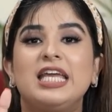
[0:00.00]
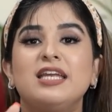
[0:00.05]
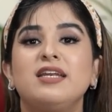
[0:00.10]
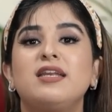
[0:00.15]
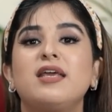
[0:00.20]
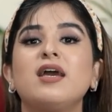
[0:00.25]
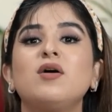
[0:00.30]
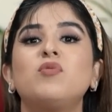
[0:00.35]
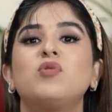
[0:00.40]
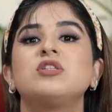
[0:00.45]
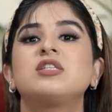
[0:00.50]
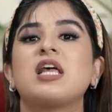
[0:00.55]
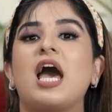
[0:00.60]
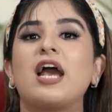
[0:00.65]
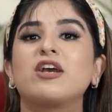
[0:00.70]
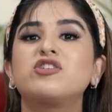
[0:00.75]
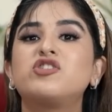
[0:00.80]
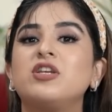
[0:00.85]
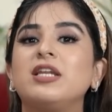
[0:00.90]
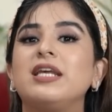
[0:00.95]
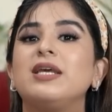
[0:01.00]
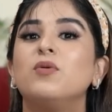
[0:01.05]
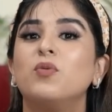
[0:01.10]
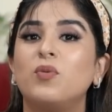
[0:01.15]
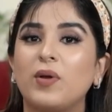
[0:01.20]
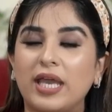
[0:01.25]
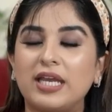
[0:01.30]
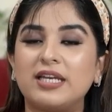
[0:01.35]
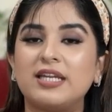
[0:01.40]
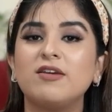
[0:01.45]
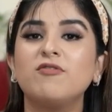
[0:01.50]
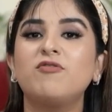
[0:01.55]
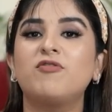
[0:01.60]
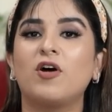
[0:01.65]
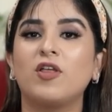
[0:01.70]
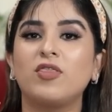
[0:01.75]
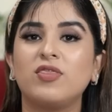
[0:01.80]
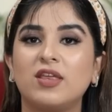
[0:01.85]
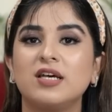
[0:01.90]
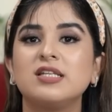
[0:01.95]
India was actually waiting
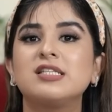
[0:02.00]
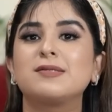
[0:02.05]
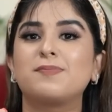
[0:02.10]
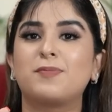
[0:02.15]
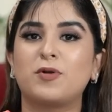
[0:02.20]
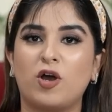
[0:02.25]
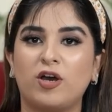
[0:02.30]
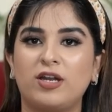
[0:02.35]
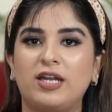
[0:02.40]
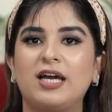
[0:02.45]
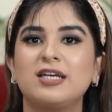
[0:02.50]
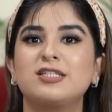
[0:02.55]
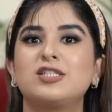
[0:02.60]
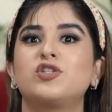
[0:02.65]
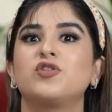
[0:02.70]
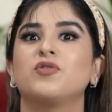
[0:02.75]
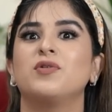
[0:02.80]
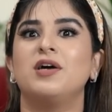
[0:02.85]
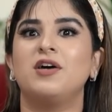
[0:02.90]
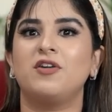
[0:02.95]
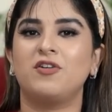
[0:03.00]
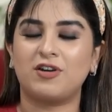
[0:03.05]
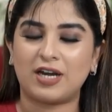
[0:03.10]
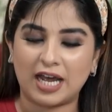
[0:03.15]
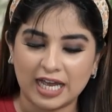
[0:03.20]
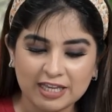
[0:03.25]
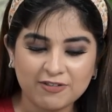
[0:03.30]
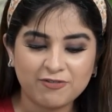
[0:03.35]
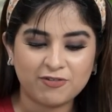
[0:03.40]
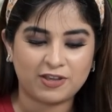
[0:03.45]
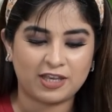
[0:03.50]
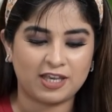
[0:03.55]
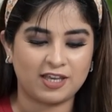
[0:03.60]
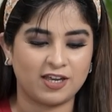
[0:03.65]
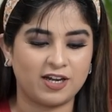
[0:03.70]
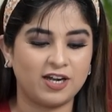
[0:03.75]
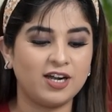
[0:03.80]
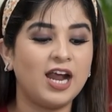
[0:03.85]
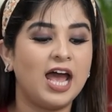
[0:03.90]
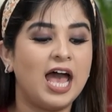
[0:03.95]
for this product to arrive
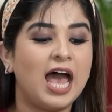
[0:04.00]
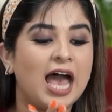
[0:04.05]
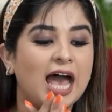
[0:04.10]
here.